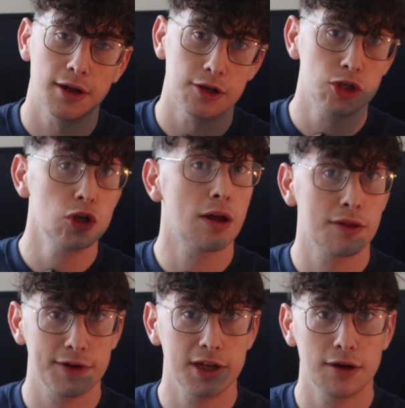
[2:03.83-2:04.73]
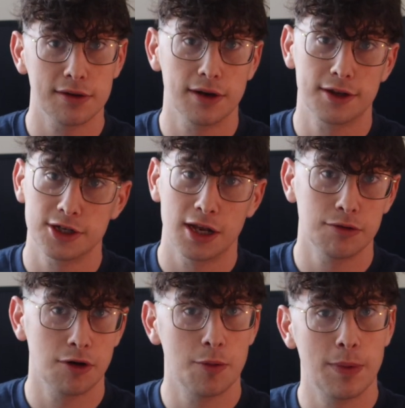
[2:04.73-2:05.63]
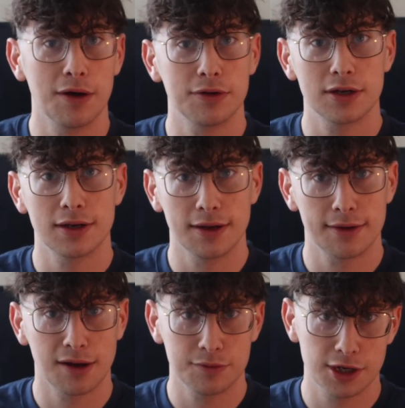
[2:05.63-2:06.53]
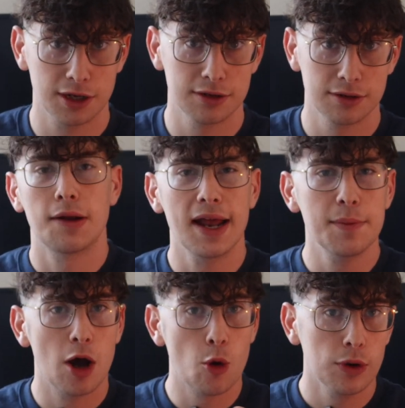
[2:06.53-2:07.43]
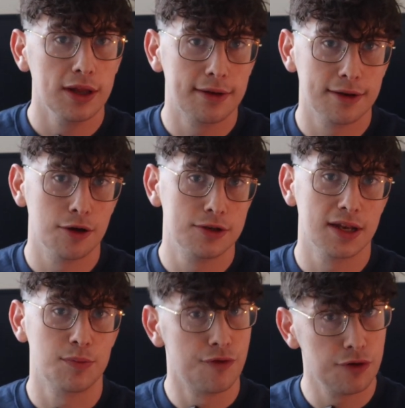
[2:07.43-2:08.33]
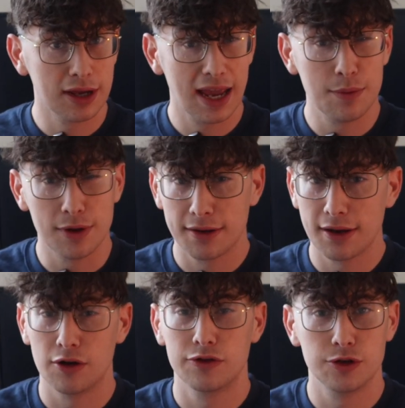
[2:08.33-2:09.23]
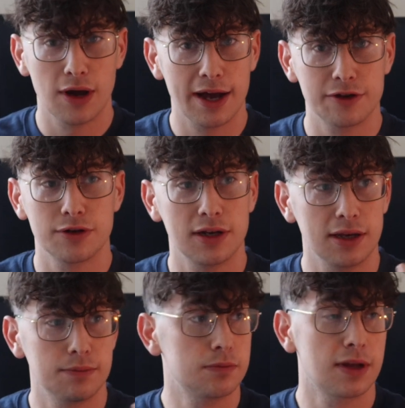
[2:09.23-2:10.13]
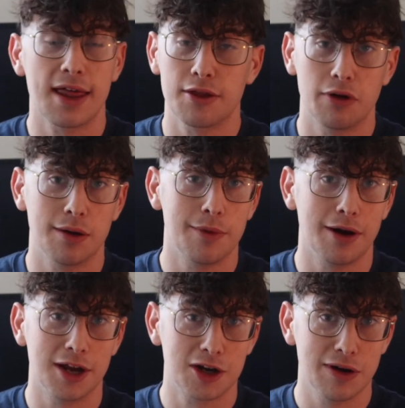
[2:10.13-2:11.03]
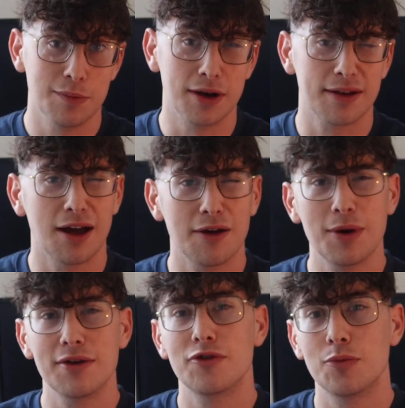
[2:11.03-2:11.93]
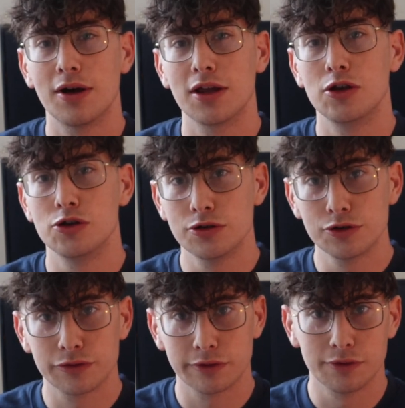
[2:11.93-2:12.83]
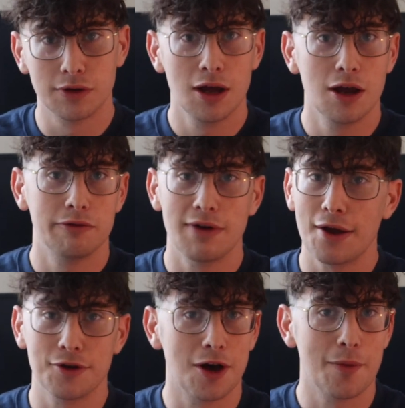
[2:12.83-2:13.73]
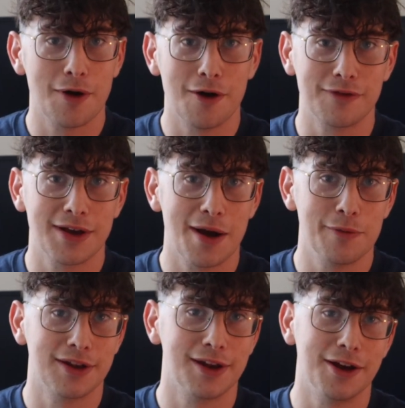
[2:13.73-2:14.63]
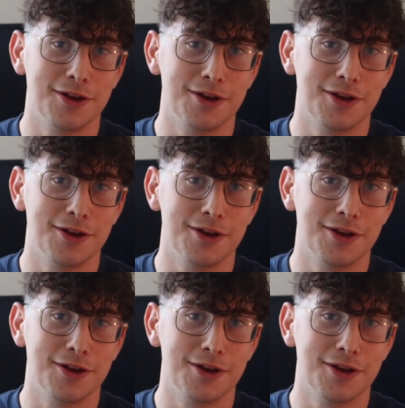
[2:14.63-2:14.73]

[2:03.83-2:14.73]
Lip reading: done 2 other videos on this channel about this subject. So I had about a week's notice before the game itself to actually gather up my equipment. So I went for my usual roundup of cameras that I